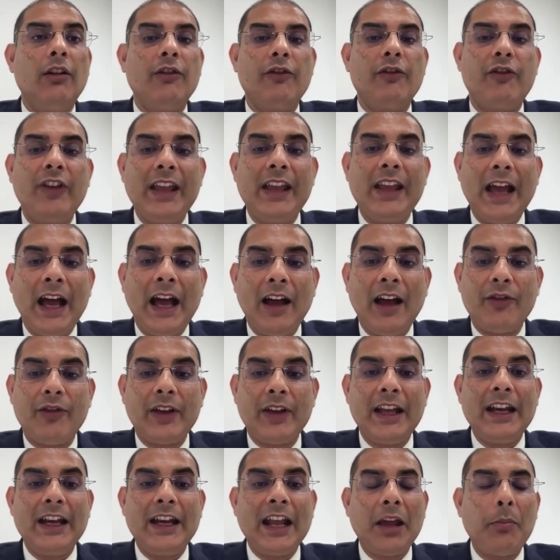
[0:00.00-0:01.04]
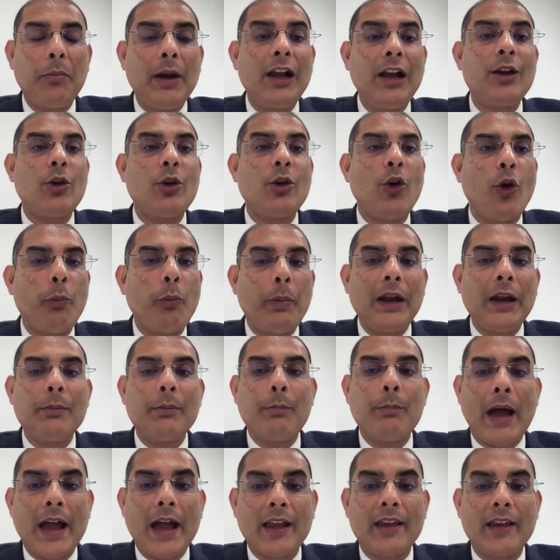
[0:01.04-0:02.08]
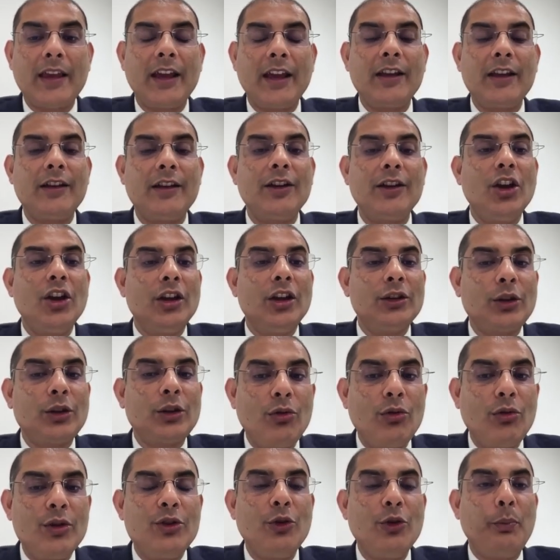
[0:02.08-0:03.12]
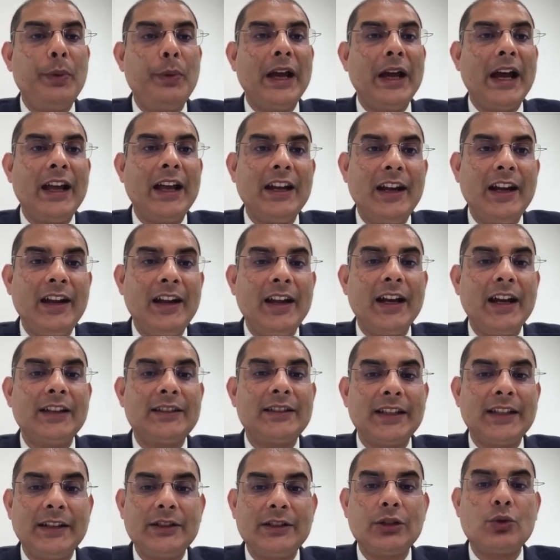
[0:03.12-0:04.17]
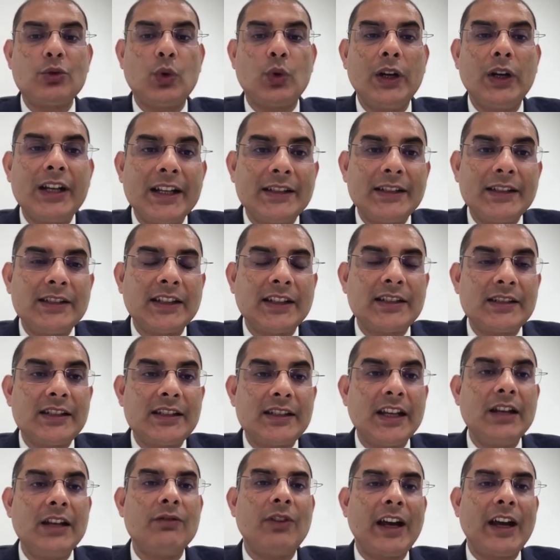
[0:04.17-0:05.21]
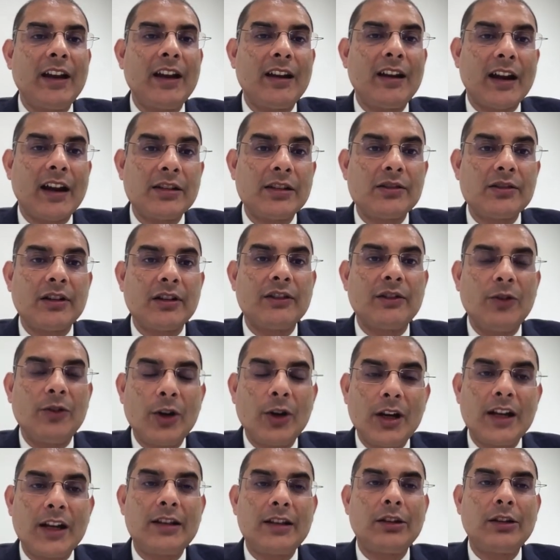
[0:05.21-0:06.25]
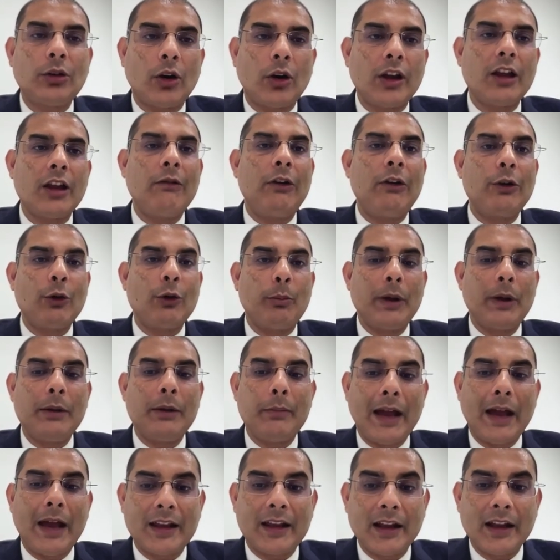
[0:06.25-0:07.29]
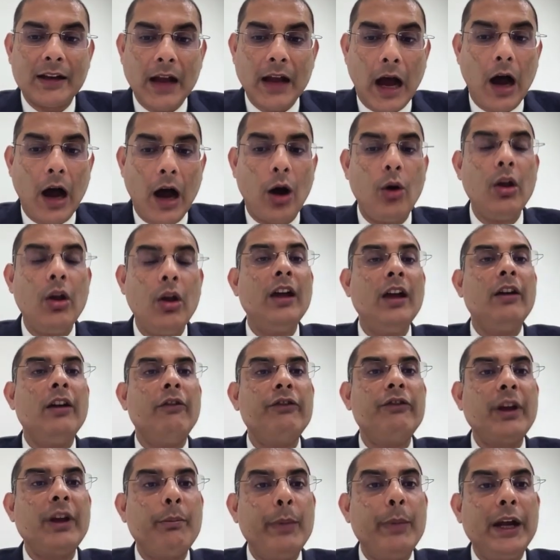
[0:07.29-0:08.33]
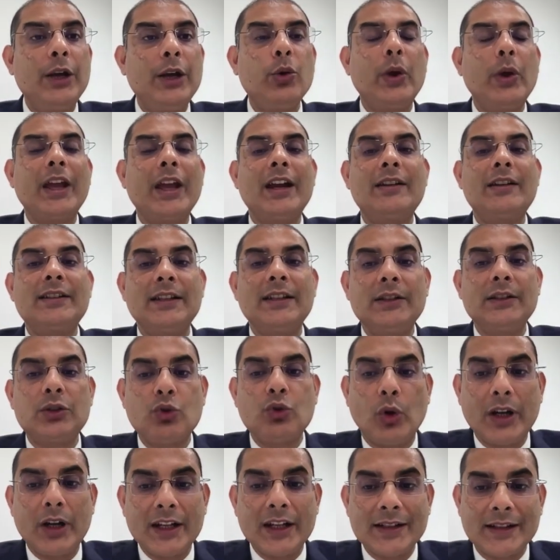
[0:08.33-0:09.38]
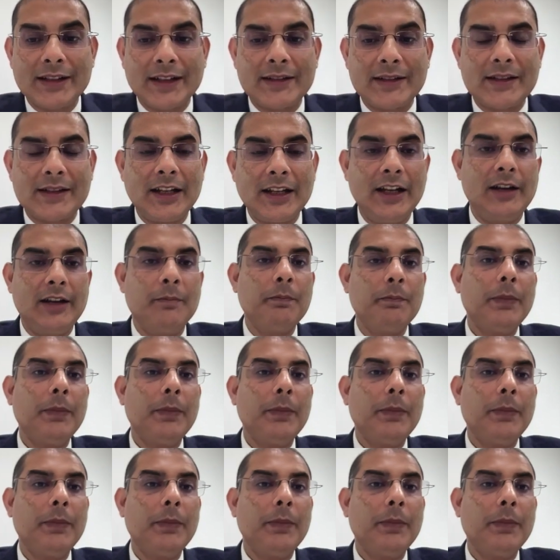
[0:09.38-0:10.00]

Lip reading: We have enabled open banking through UPI in India since 2016, while the rest of the world is talking about open banking now. We have been doing it since 2016.